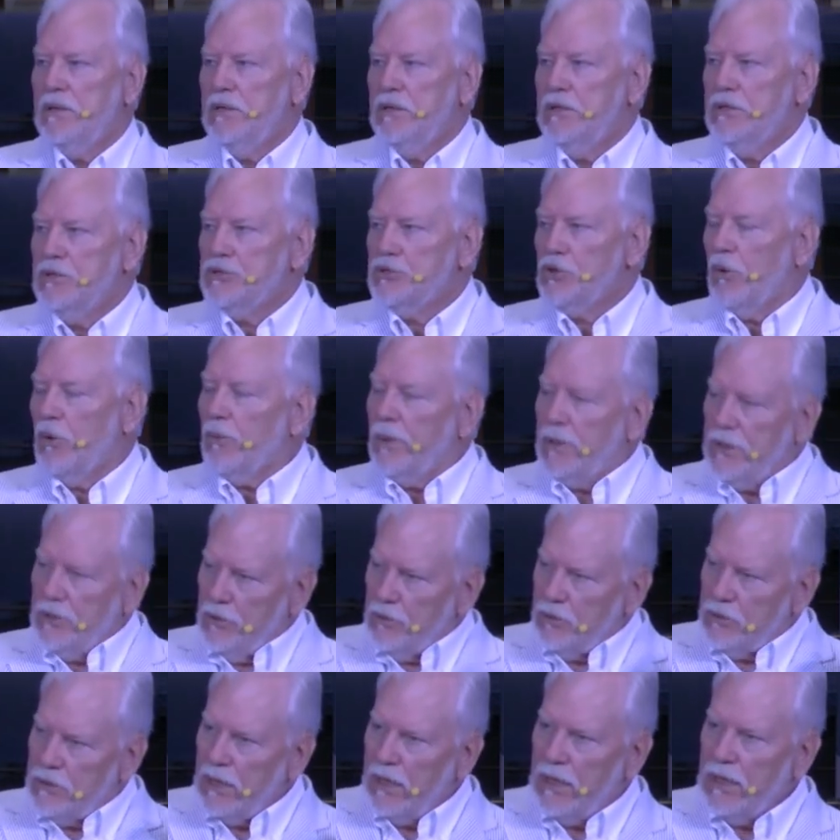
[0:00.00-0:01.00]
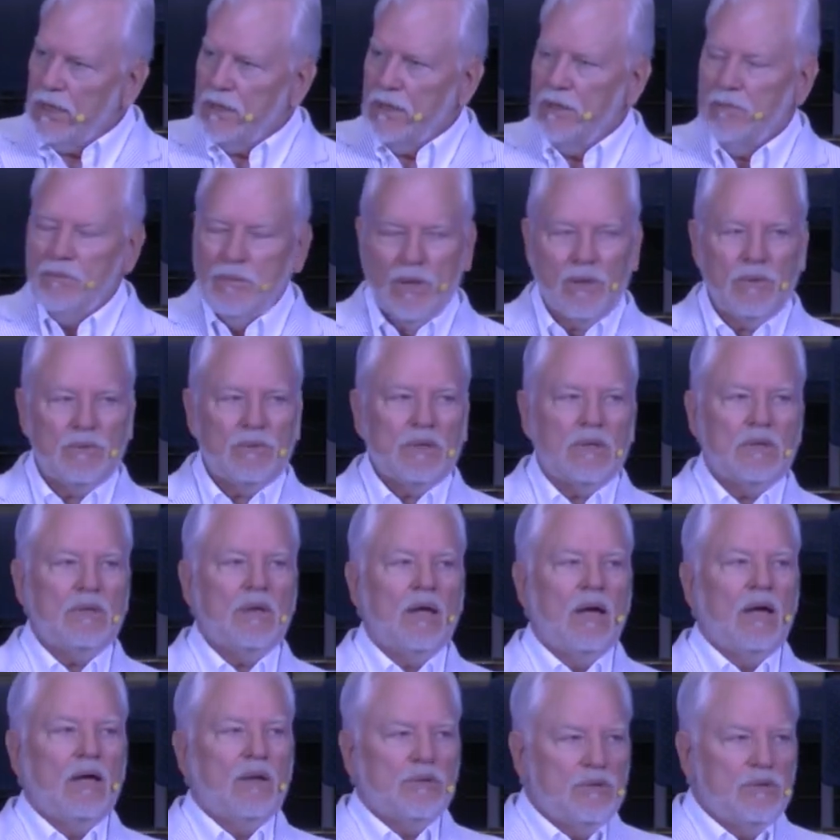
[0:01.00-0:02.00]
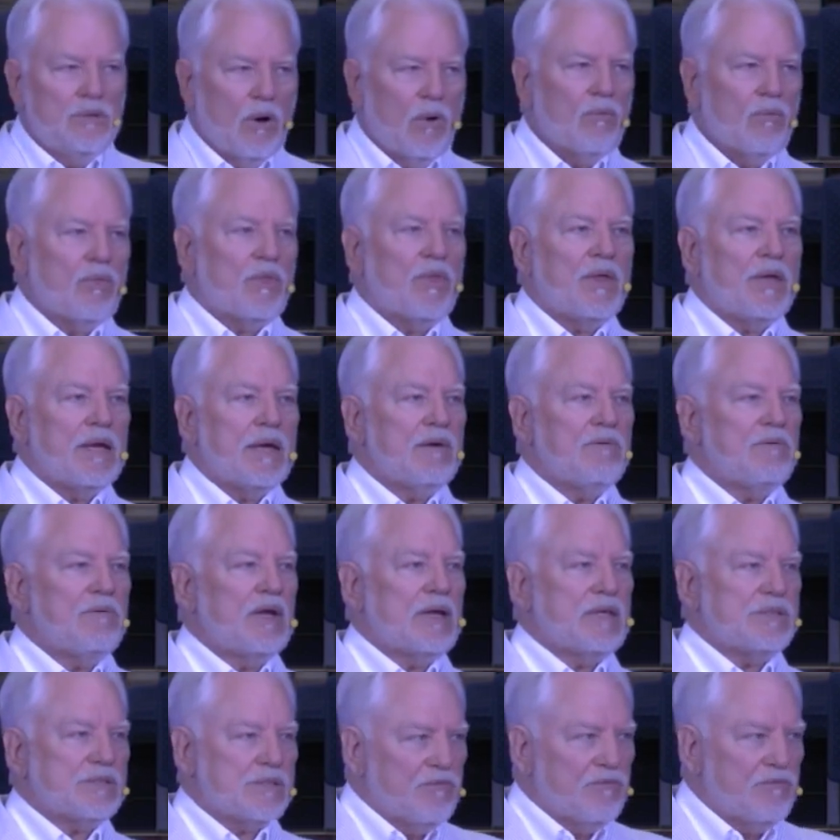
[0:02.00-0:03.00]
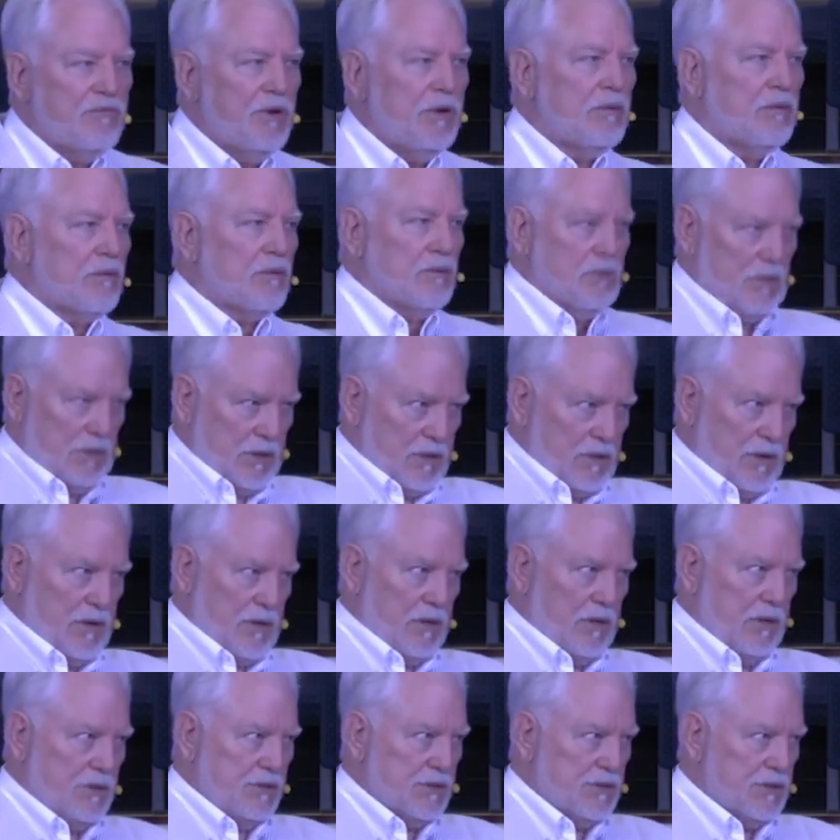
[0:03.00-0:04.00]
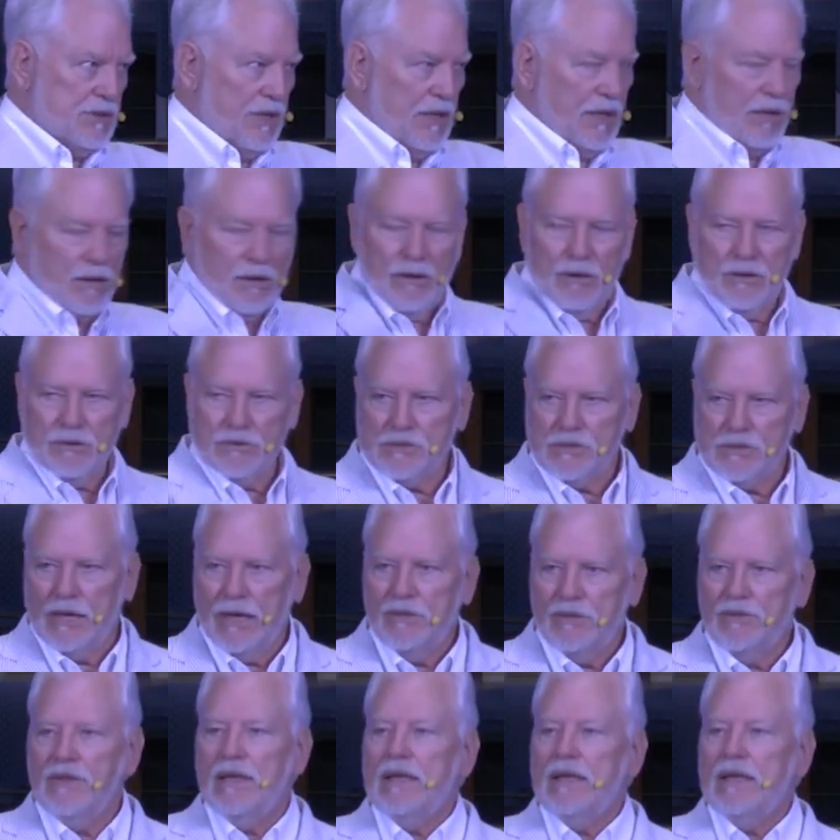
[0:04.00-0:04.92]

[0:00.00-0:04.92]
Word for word: So when you take communion, don't think of it as a funeral dirge and get all set.